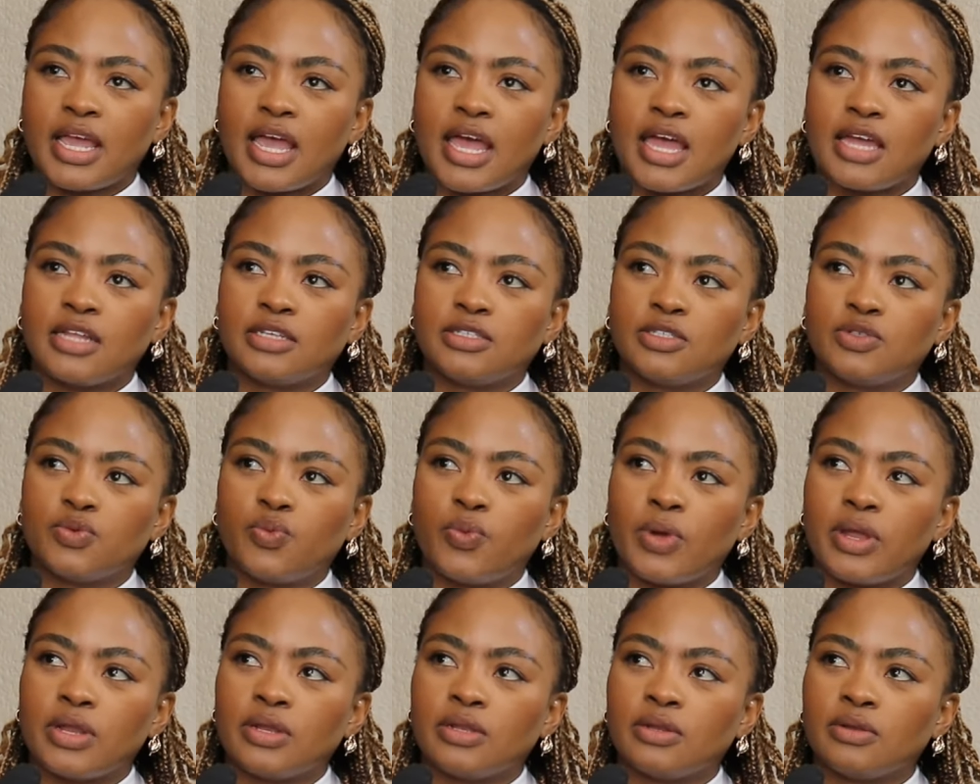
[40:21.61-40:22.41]
And
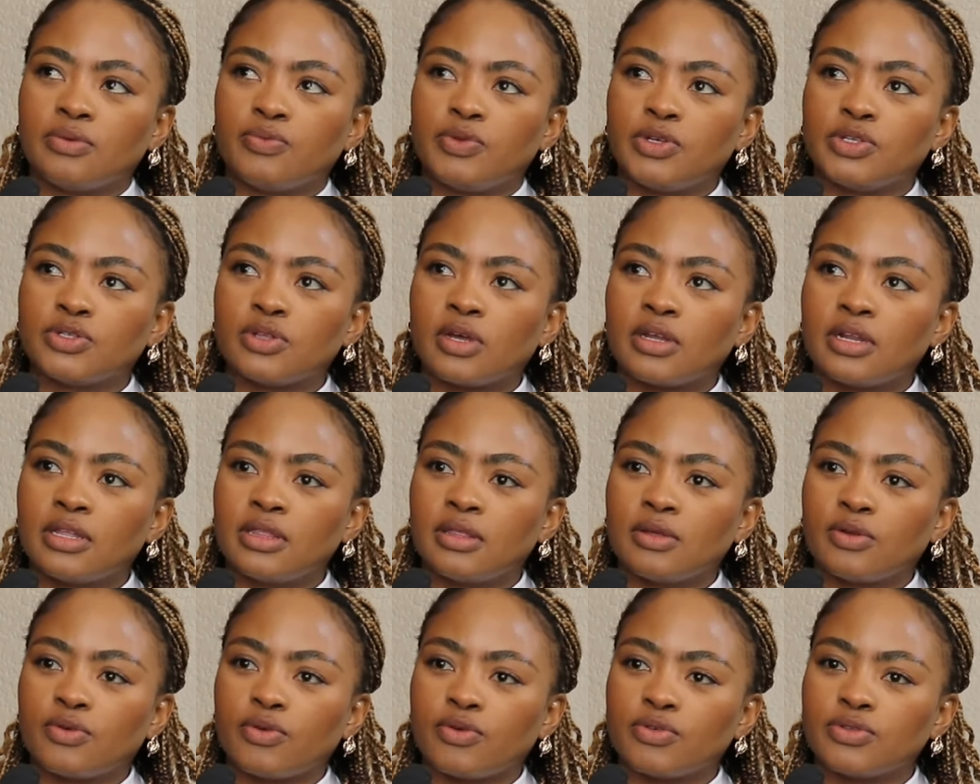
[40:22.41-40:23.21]
when we
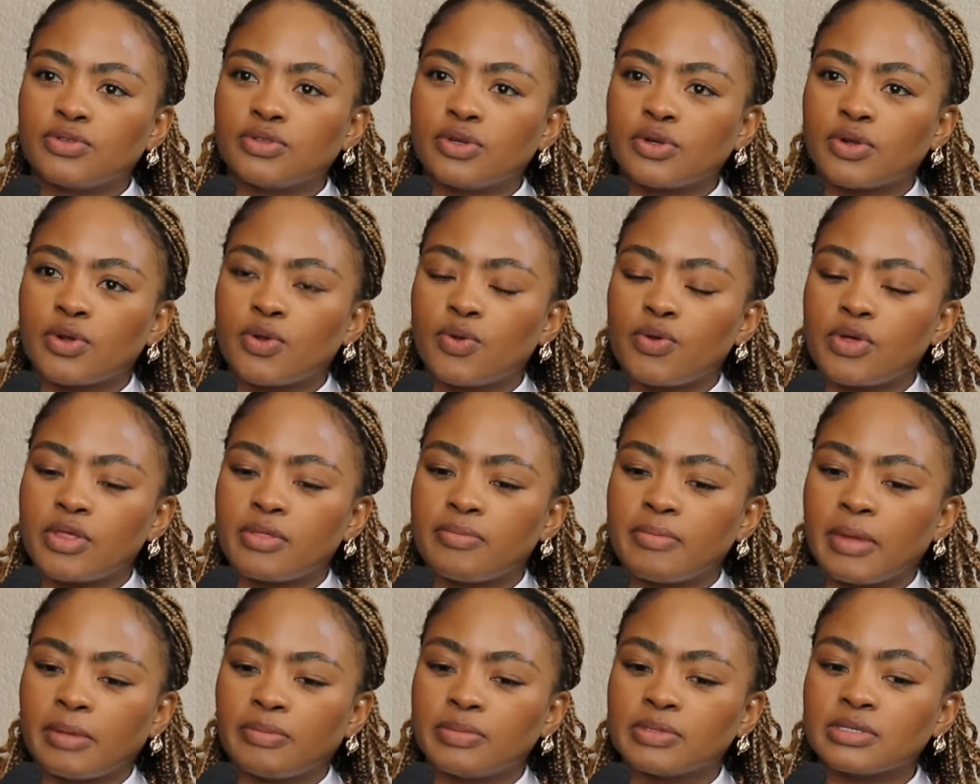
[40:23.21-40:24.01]
started the growth circle
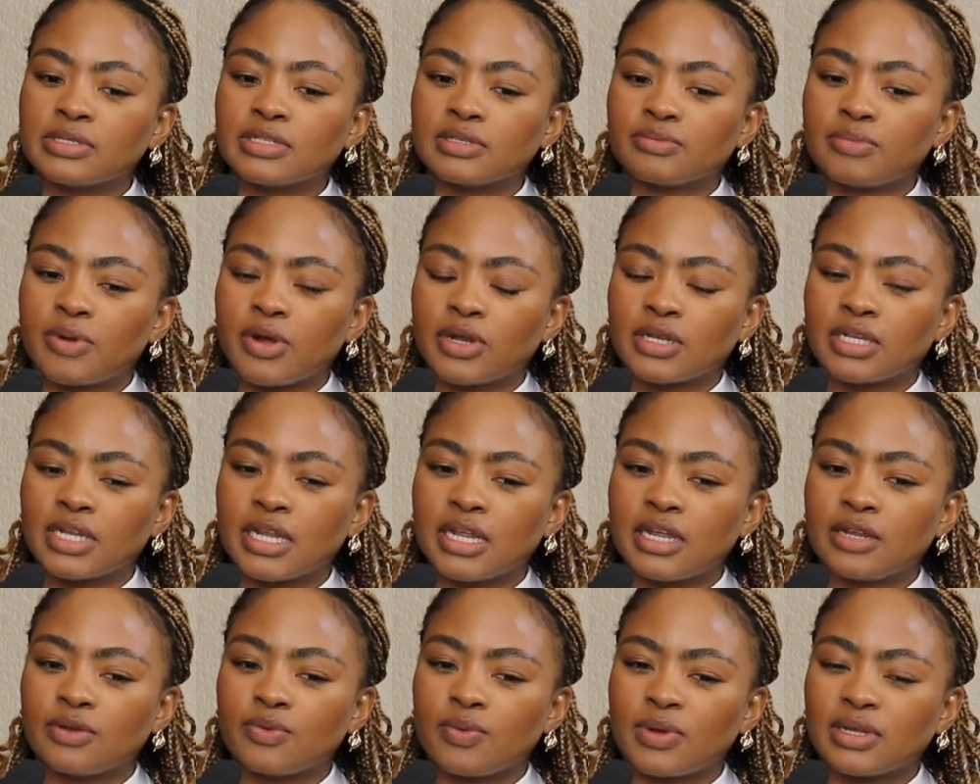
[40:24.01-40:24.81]
with my business
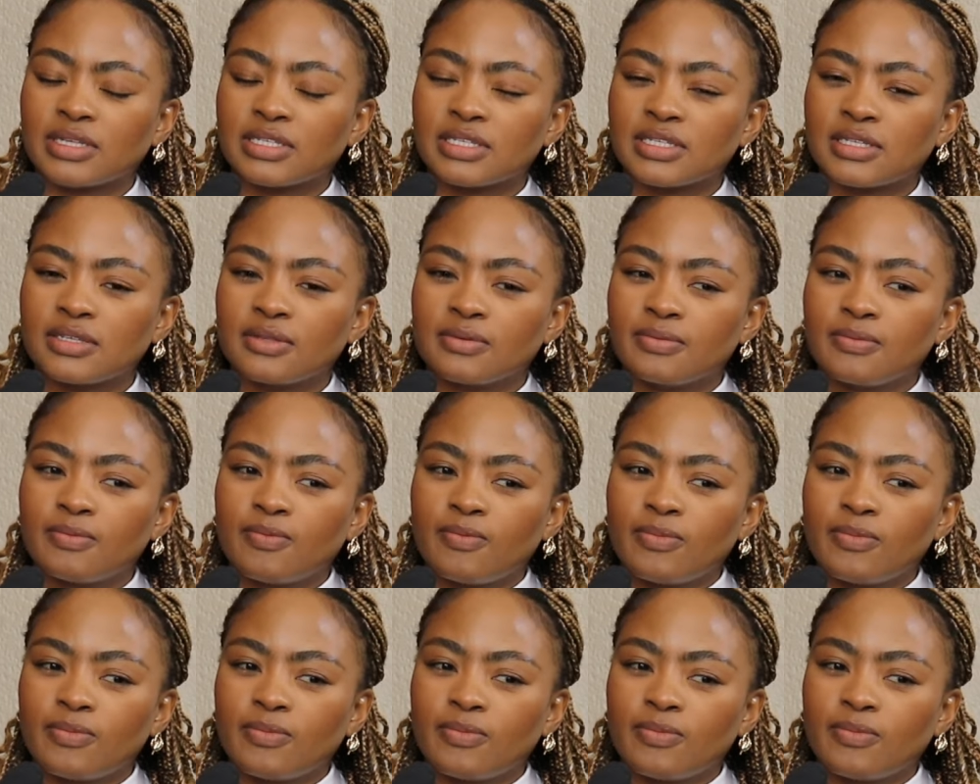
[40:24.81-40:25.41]
partner, it was